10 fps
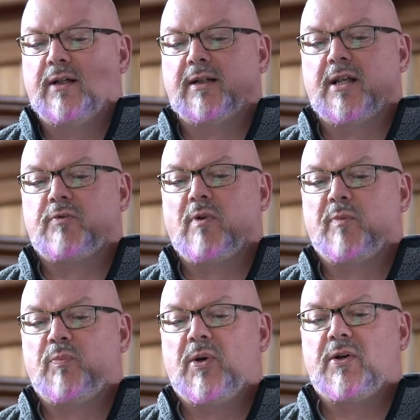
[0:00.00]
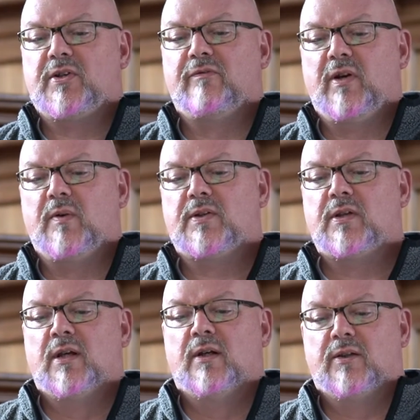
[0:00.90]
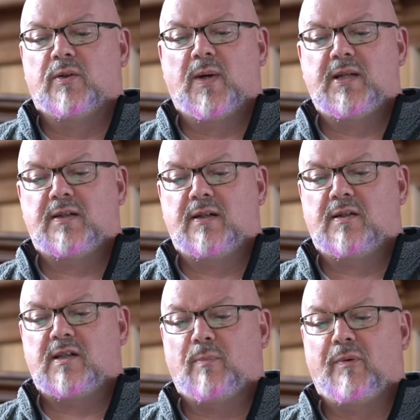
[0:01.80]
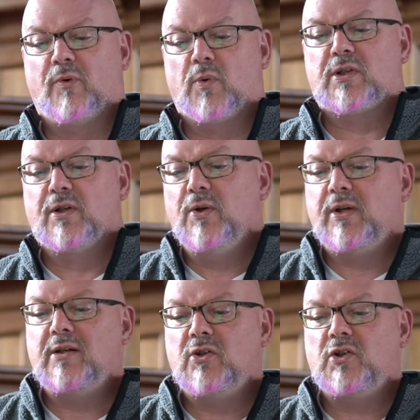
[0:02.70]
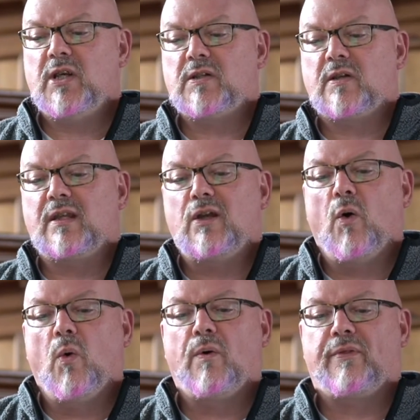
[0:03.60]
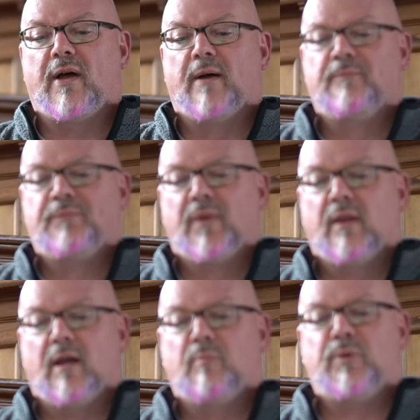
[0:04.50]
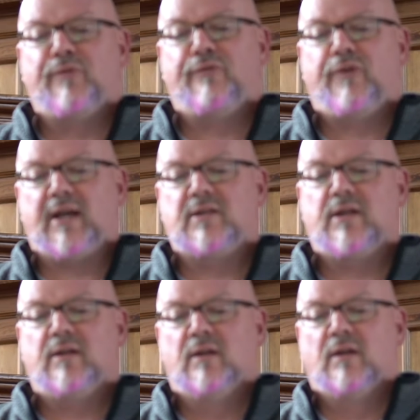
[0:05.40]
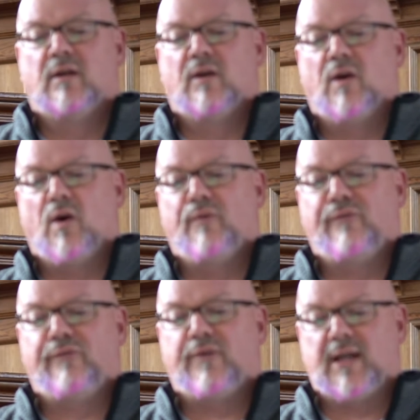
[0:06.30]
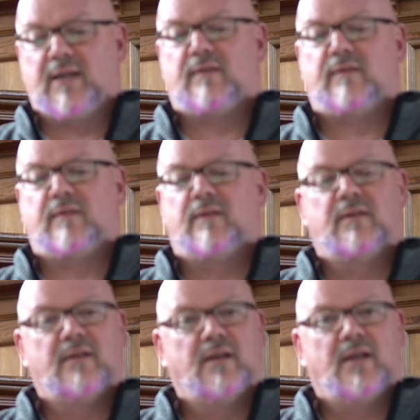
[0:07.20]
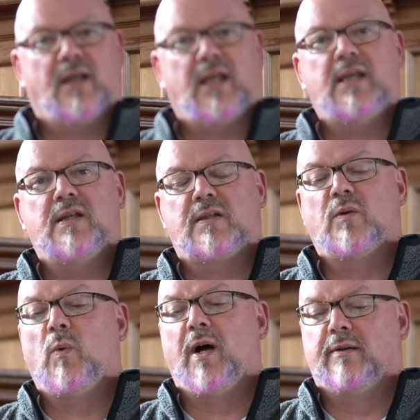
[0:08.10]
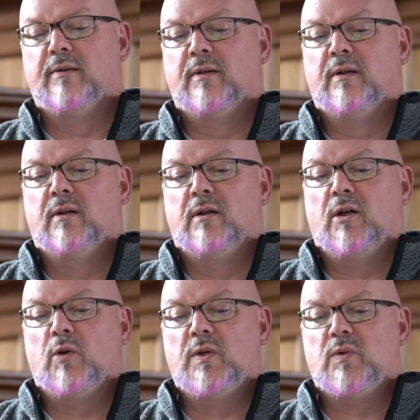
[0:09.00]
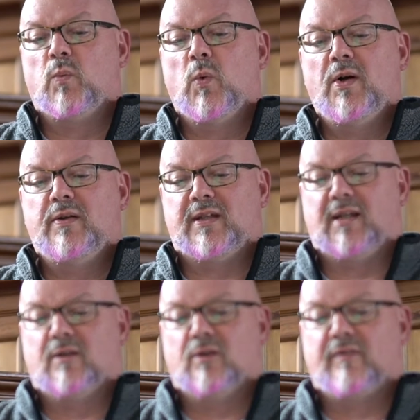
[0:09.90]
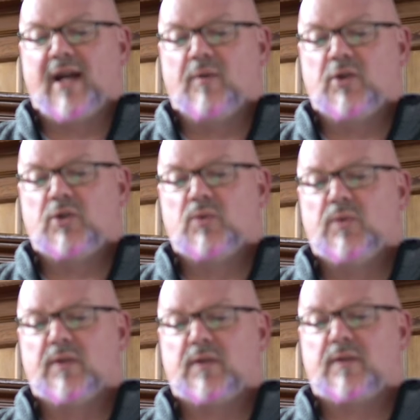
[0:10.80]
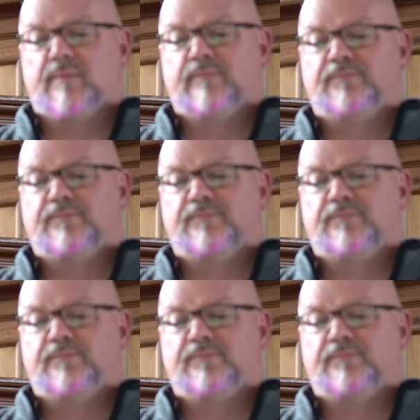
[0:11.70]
Let us run with perseverance the race that is set before us, looking to Jesus, the author and perfecter of faith. He is the one who is worthy of our assurance.